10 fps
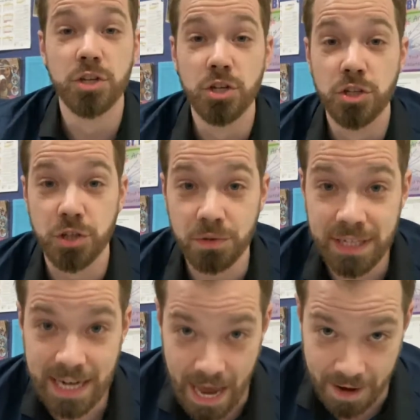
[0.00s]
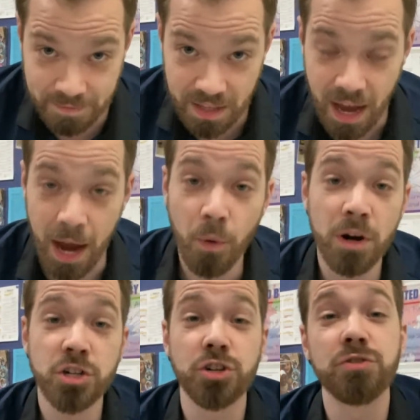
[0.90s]
So today, I want to
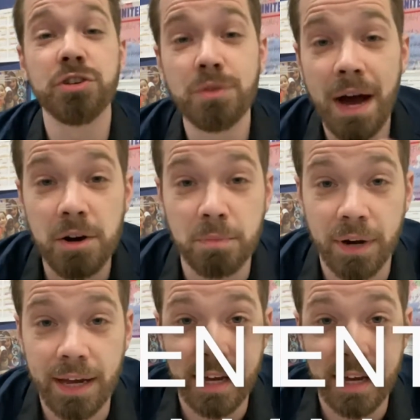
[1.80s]
show you how to bring